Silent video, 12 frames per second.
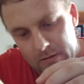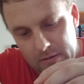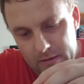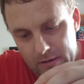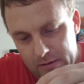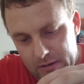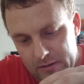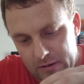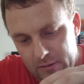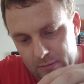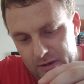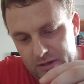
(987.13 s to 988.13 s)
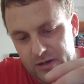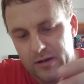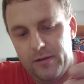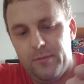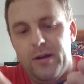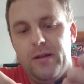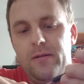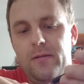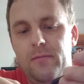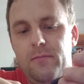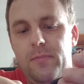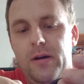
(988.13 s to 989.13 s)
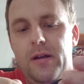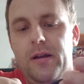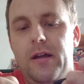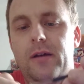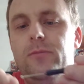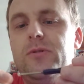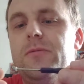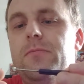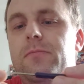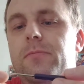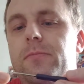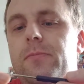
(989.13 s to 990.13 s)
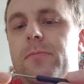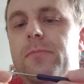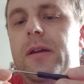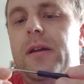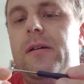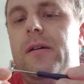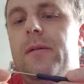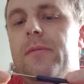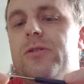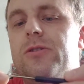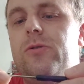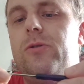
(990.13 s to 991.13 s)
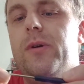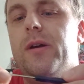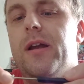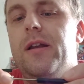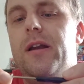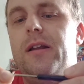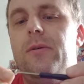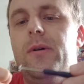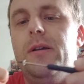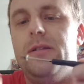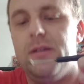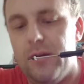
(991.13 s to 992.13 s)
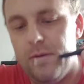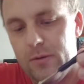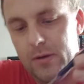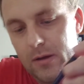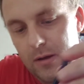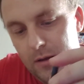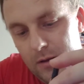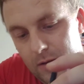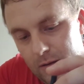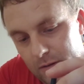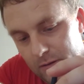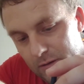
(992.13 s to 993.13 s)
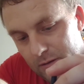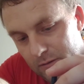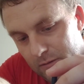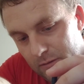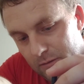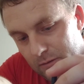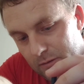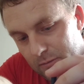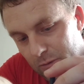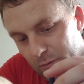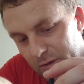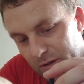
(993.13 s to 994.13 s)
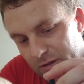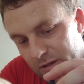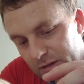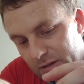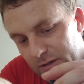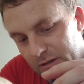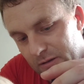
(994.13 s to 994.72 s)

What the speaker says: It doesn't help much anyway, but it helps pick up the screw again anyway, so small mercies.